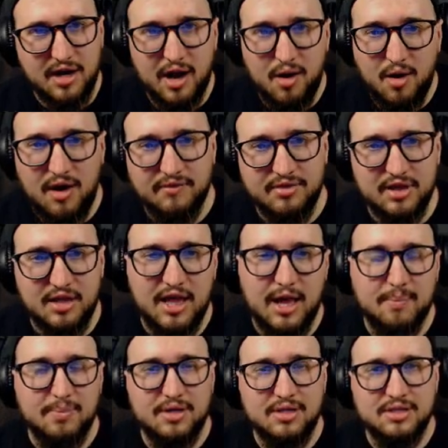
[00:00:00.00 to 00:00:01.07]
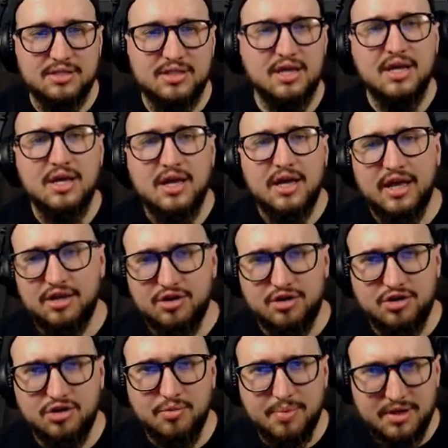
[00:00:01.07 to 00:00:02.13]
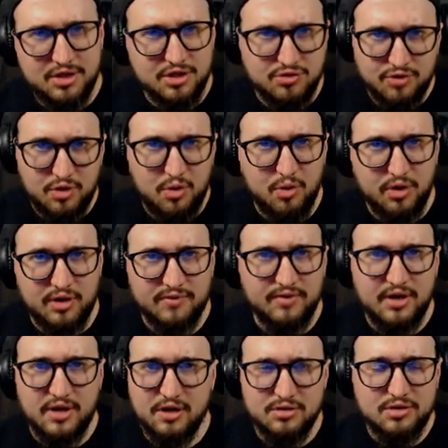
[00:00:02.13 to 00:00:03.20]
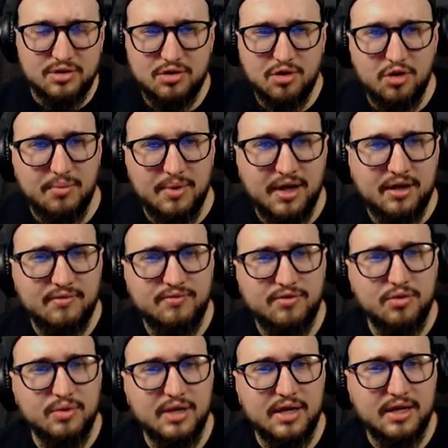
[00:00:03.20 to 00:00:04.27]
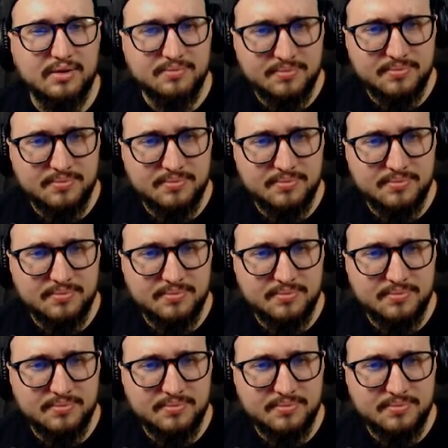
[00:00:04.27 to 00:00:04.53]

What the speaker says: how off the clap is. And you can do it by just recording videos and going back and viewing it.